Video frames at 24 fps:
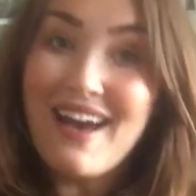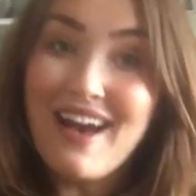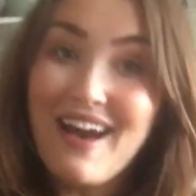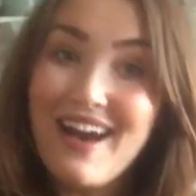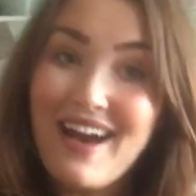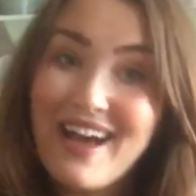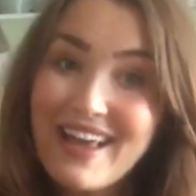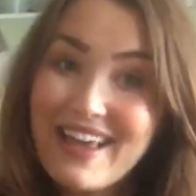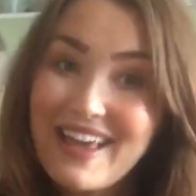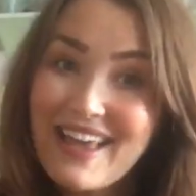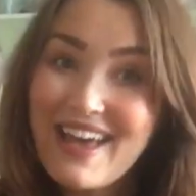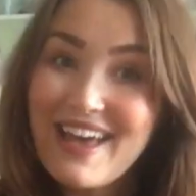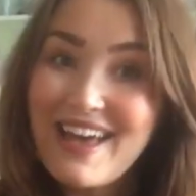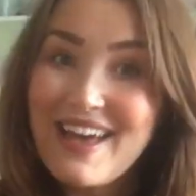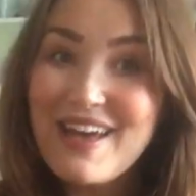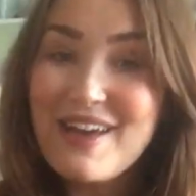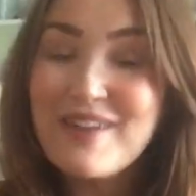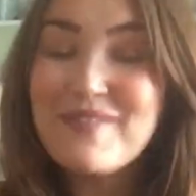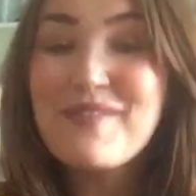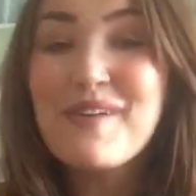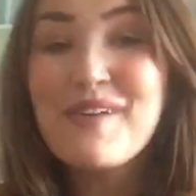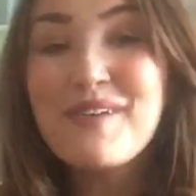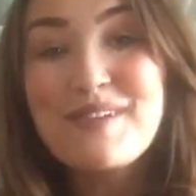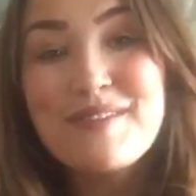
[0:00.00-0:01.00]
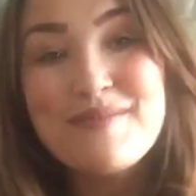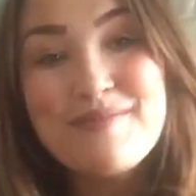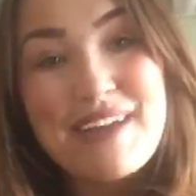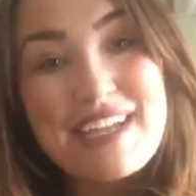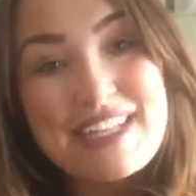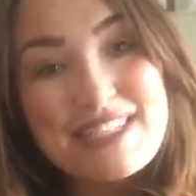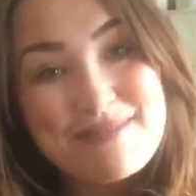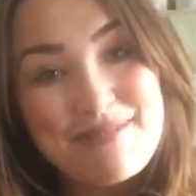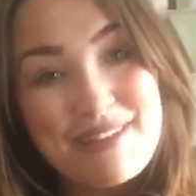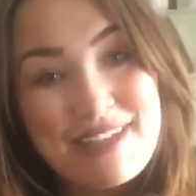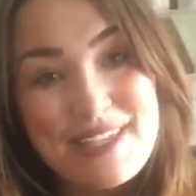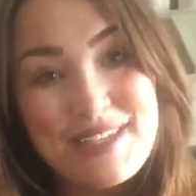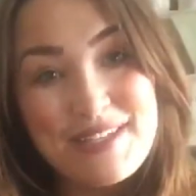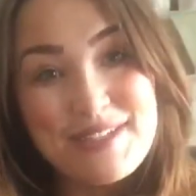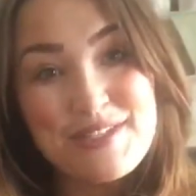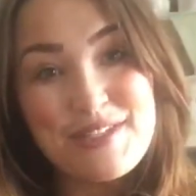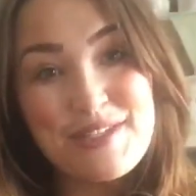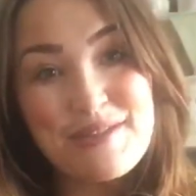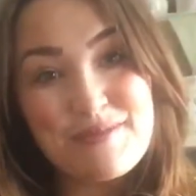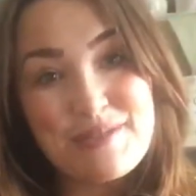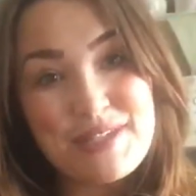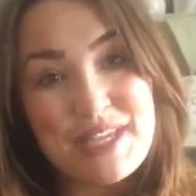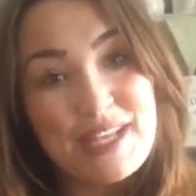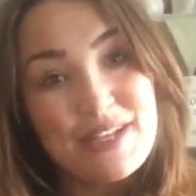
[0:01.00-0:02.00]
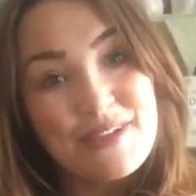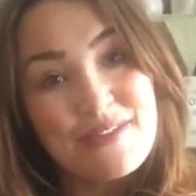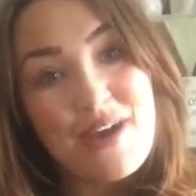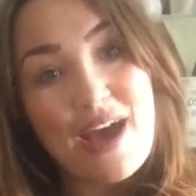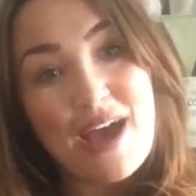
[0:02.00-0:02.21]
Hiya, welcome back to my YouTube channel.